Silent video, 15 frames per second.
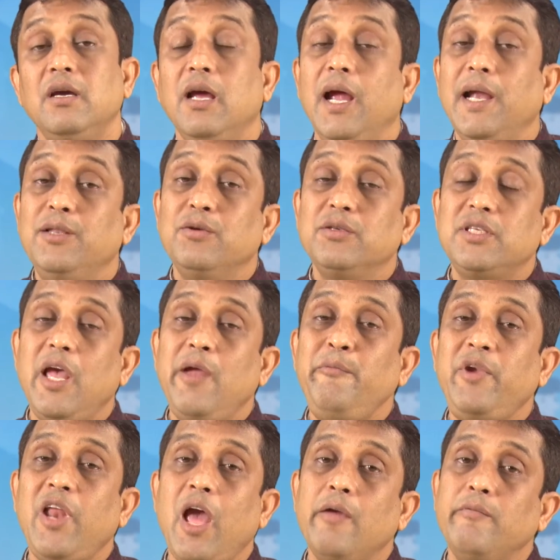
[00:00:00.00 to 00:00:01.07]
at the same
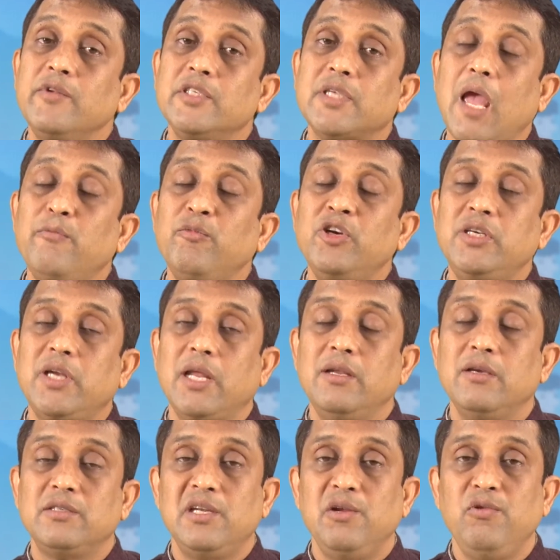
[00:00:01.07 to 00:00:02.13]
time
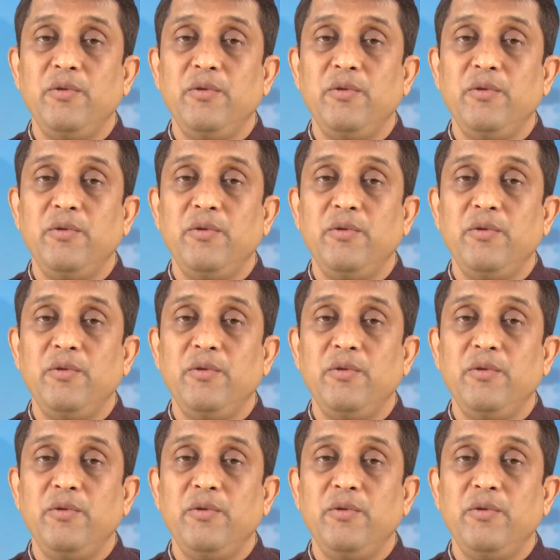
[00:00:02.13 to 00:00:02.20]
simultaneously we